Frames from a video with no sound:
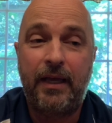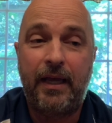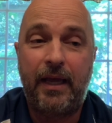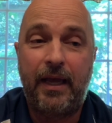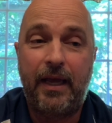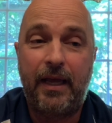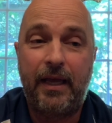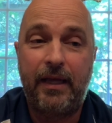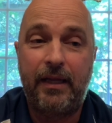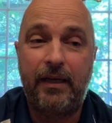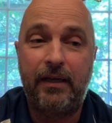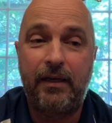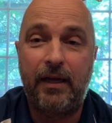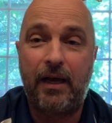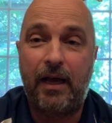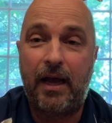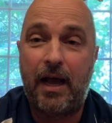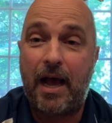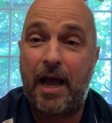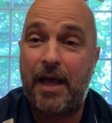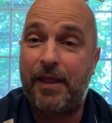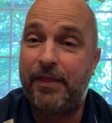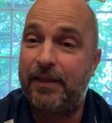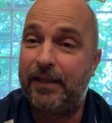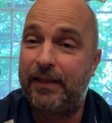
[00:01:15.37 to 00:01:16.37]
And uh,
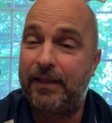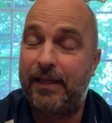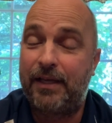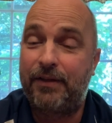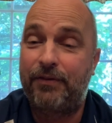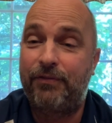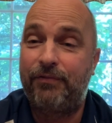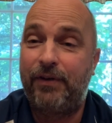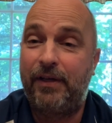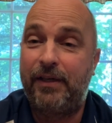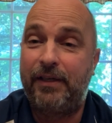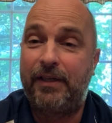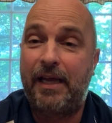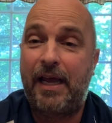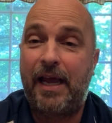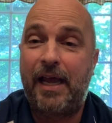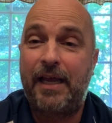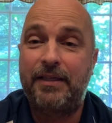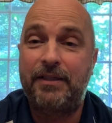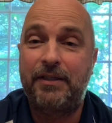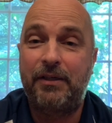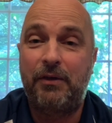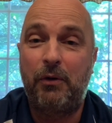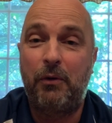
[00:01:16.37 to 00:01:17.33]
I think that's fantastic.